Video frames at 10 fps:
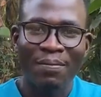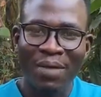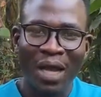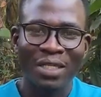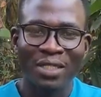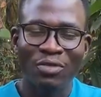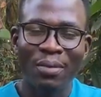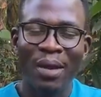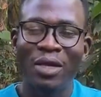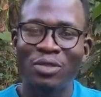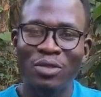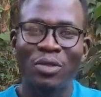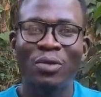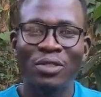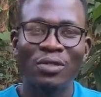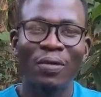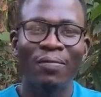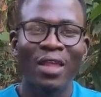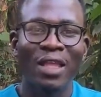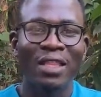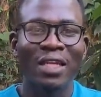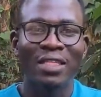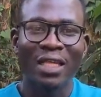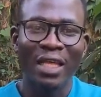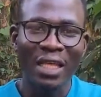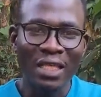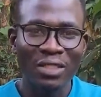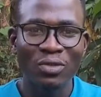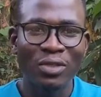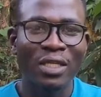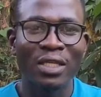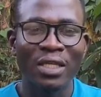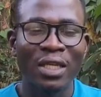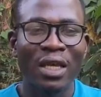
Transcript: But remember, I also told you that the insulin,